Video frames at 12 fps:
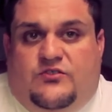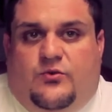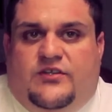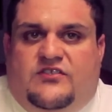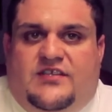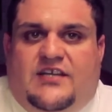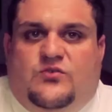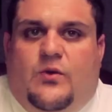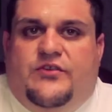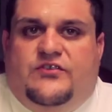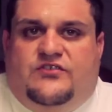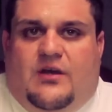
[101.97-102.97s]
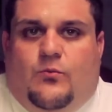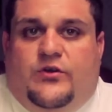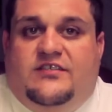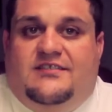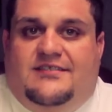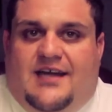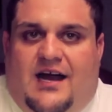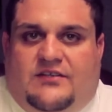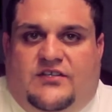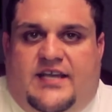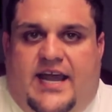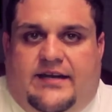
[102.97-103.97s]
to assess whether someone is
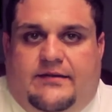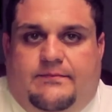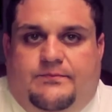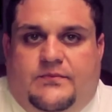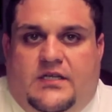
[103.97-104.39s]
intoxicated.